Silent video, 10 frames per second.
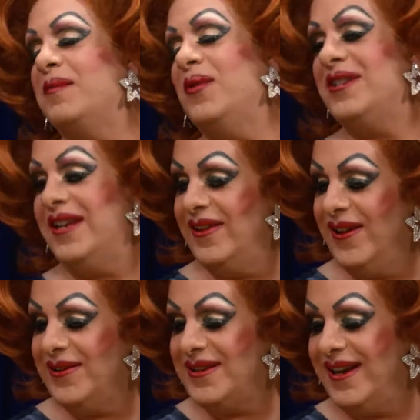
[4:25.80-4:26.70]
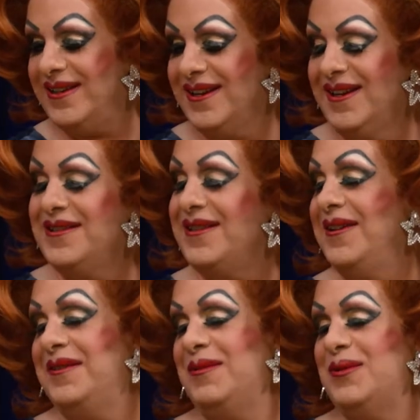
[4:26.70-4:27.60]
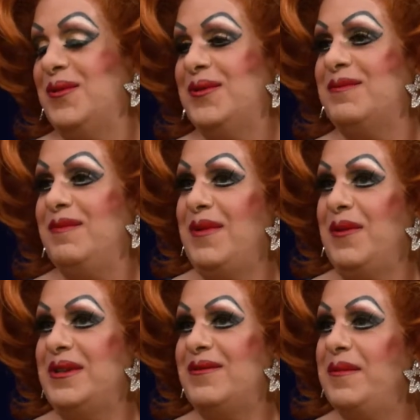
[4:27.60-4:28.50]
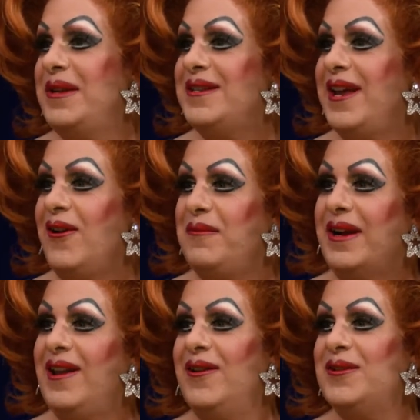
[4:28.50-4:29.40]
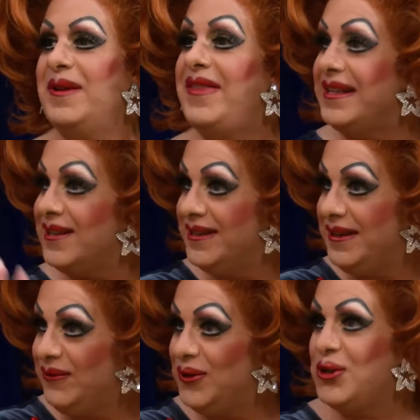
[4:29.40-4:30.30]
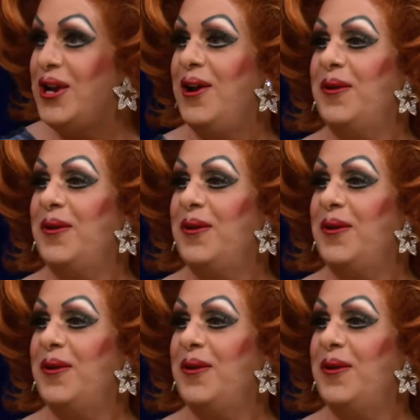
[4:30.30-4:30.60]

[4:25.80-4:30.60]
and pretty in those days, so there was always moments for me to take off my clothes, but that's a different show.